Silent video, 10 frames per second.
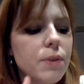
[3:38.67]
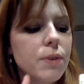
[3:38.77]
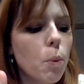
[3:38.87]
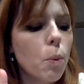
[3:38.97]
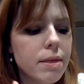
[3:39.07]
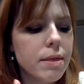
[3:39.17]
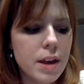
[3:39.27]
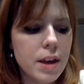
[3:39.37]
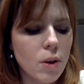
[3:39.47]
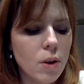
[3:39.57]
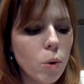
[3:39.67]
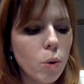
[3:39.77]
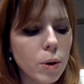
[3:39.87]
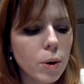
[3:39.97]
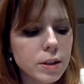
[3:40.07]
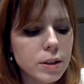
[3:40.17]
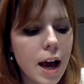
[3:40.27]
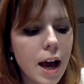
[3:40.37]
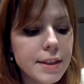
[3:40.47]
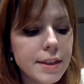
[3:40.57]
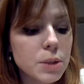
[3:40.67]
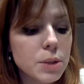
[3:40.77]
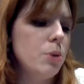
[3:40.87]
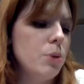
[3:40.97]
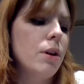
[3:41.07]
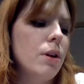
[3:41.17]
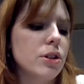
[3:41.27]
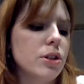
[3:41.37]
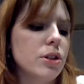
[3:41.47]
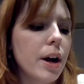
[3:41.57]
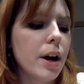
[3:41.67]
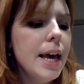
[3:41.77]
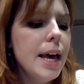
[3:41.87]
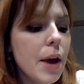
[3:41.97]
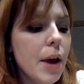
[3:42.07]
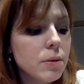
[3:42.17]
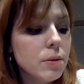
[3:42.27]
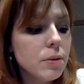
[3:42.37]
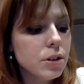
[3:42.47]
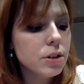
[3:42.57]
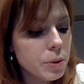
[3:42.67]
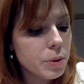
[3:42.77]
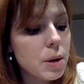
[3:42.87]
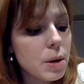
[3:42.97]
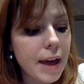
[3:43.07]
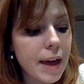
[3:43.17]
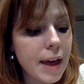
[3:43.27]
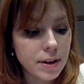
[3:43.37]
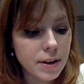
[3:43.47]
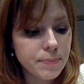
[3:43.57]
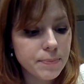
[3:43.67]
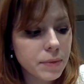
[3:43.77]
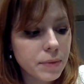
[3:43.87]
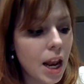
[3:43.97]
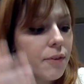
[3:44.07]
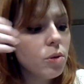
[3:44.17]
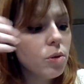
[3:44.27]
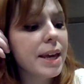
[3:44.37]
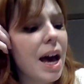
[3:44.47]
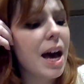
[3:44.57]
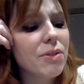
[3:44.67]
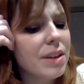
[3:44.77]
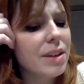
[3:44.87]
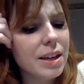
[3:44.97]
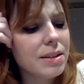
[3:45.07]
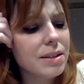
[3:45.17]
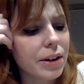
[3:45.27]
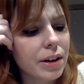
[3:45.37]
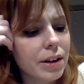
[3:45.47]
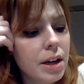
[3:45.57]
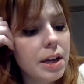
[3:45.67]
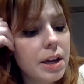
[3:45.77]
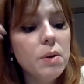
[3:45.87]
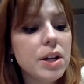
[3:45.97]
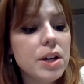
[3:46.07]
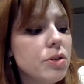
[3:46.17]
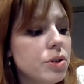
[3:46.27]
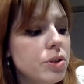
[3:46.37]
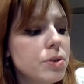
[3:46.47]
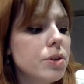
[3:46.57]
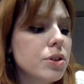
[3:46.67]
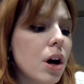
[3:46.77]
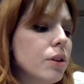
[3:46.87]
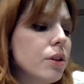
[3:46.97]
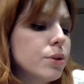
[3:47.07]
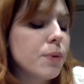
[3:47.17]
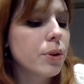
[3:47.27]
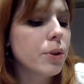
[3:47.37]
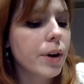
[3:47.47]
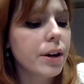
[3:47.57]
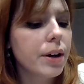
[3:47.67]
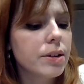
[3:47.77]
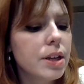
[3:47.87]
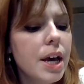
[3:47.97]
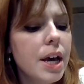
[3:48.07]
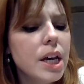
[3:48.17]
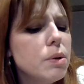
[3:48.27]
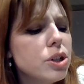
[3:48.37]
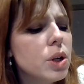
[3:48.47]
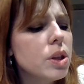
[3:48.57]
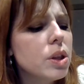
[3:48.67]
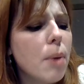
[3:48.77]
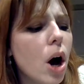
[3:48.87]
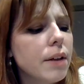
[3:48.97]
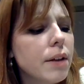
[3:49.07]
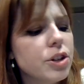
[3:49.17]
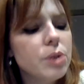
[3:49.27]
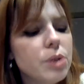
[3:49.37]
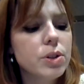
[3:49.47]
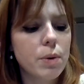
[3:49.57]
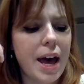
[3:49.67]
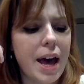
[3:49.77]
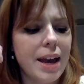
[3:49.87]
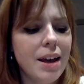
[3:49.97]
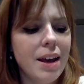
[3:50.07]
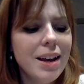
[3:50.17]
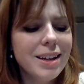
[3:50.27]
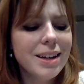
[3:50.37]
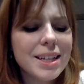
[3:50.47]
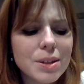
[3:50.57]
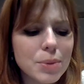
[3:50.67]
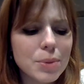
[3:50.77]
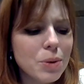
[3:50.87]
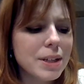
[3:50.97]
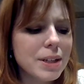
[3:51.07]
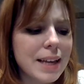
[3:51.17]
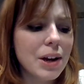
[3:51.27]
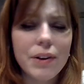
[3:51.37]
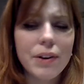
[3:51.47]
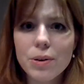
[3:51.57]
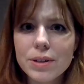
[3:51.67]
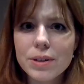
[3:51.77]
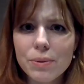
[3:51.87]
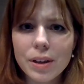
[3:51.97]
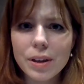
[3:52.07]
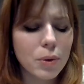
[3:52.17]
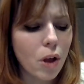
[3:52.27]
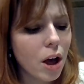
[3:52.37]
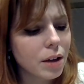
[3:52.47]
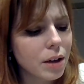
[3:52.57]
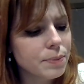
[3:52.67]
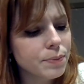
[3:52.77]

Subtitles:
for one thing in the whole world, that's what she would have wished for. She would be with Evan, and Evan would make everything easier. He would introduce her to all those 4th graders. He would show them all that she was okay. Not some puny 2nd grader who didn't really belong.